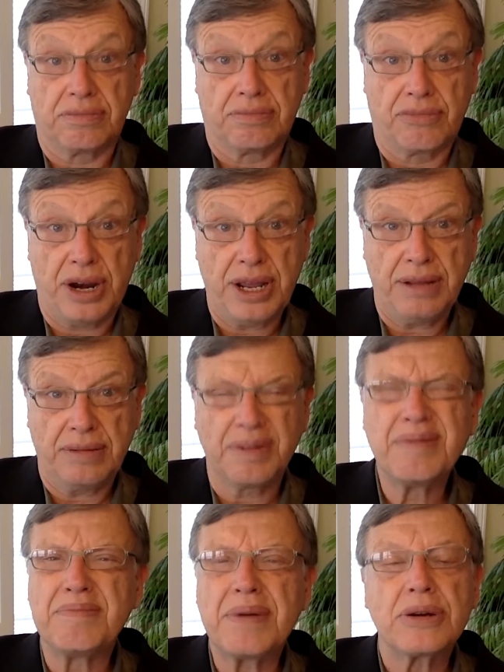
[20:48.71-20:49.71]
Ready?
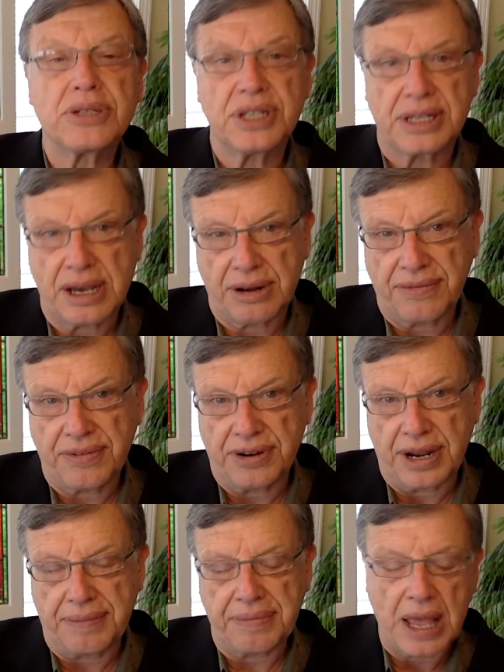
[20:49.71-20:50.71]
Better sit down if you're
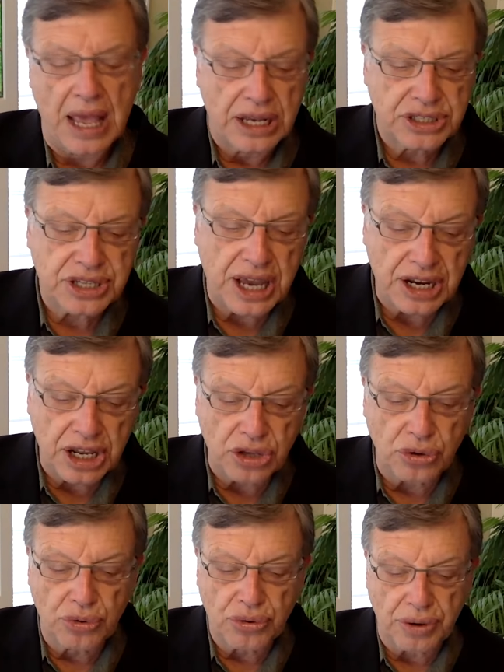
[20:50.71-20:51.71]
not.
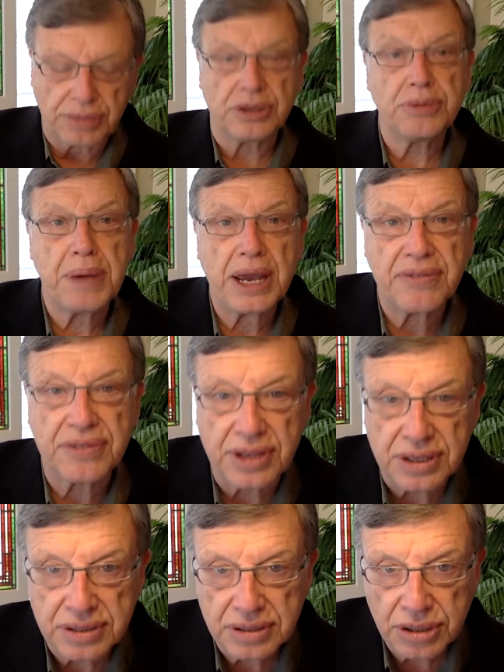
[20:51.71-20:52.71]
You paid for
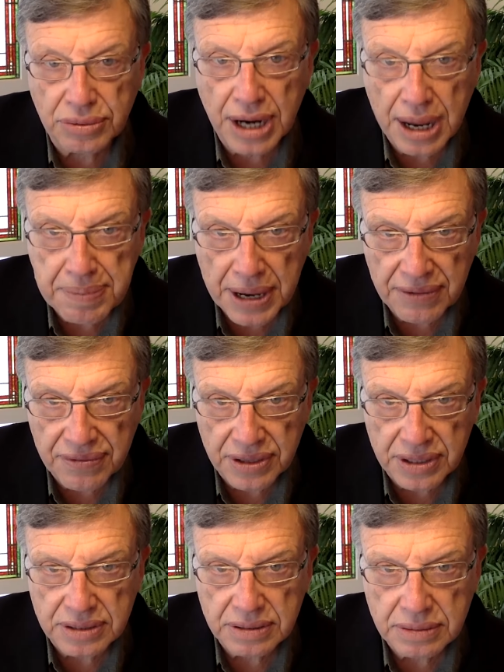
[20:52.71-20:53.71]
this. You and I paid for
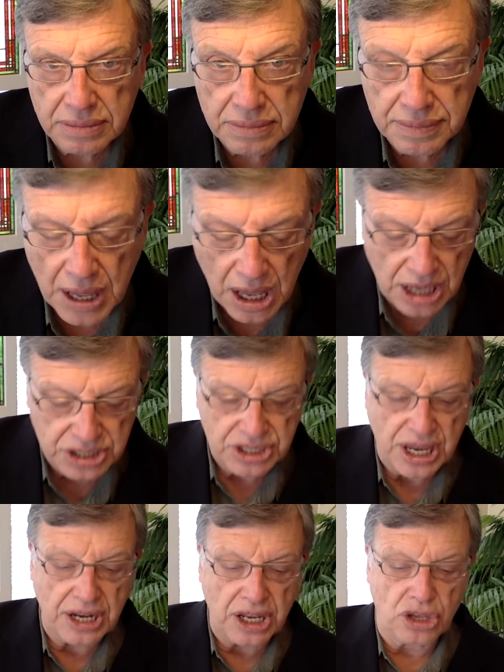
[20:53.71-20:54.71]
this.
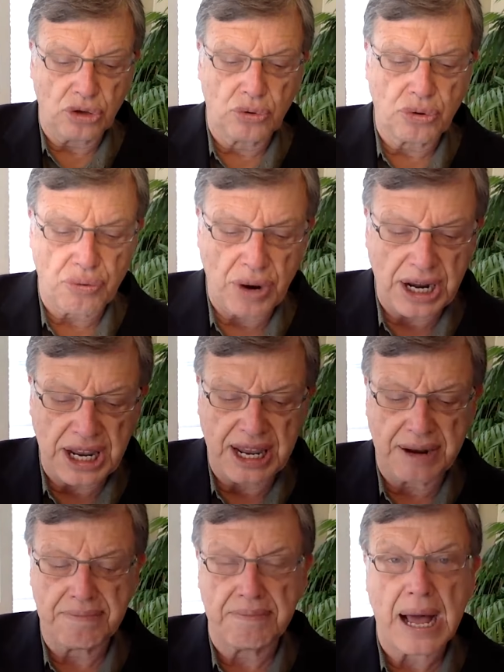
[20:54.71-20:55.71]
Sending
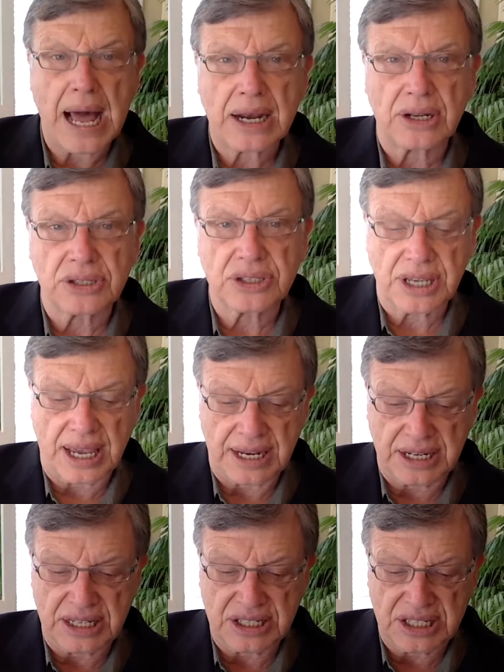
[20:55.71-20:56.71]
Ukrainian models
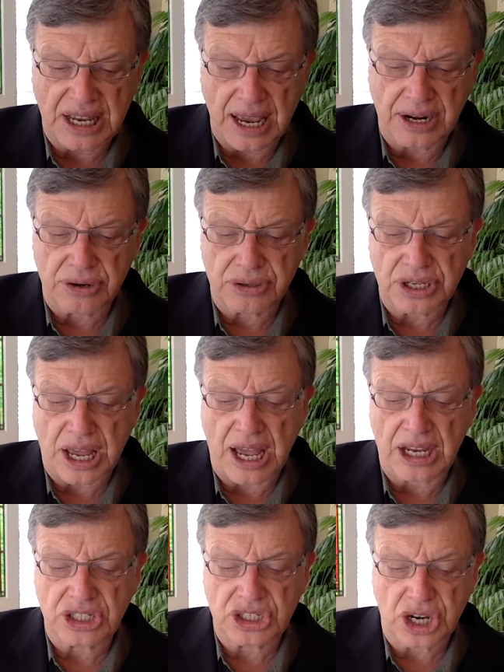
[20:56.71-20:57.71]
and designers
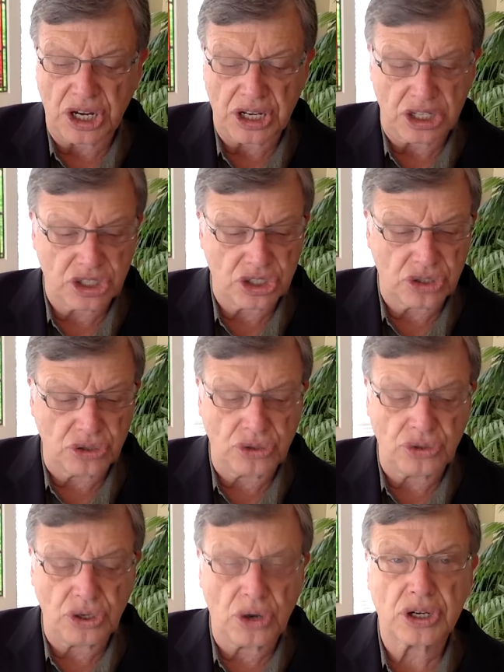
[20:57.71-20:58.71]
on junkets to
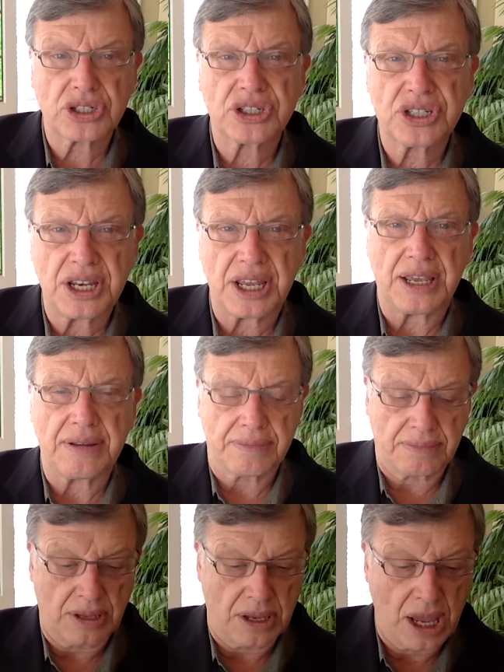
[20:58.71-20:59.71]
New York City,
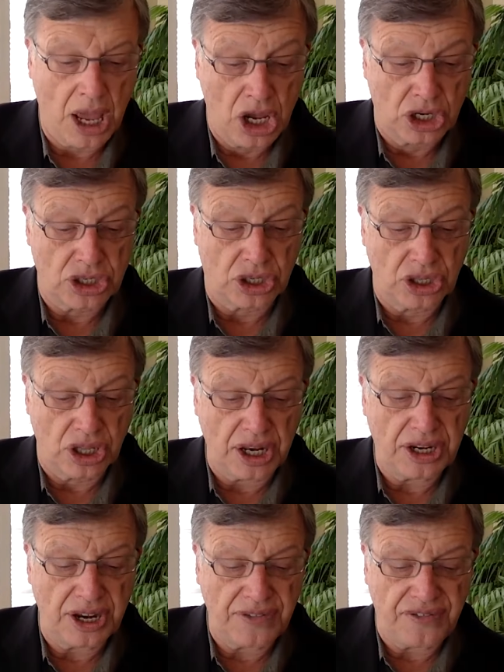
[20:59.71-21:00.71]
to
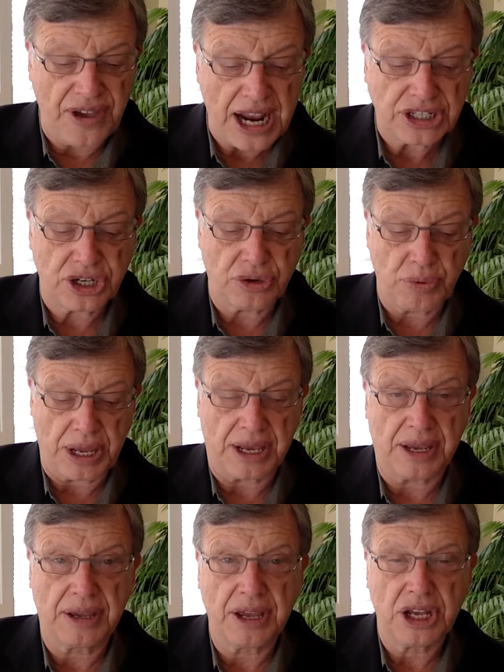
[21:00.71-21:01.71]
London Fashion
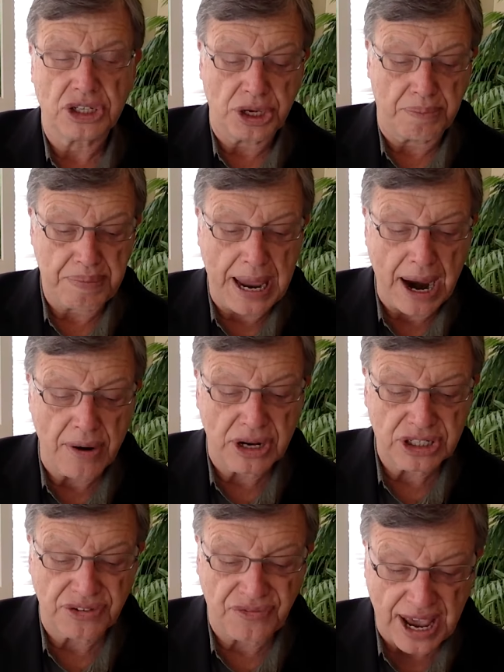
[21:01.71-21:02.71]
Week, to
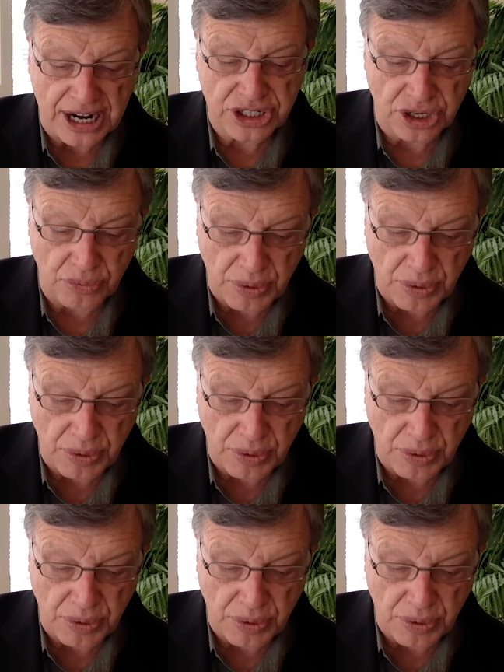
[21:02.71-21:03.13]
Paris Fashion